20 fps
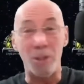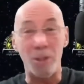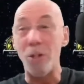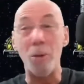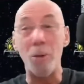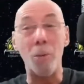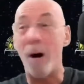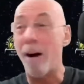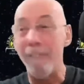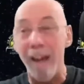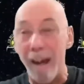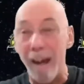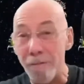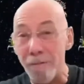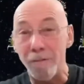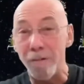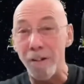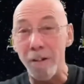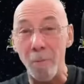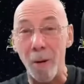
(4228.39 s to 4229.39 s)
You are
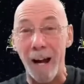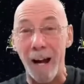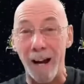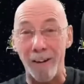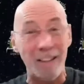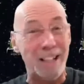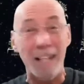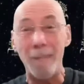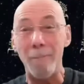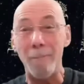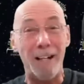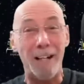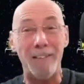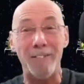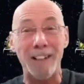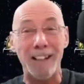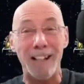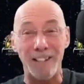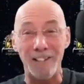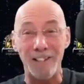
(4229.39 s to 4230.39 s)
everywhere. I keep
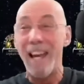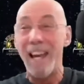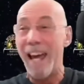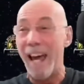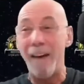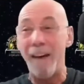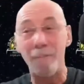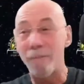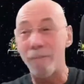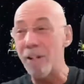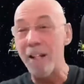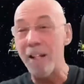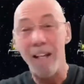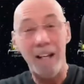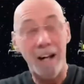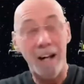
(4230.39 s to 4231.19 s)
hearing this every.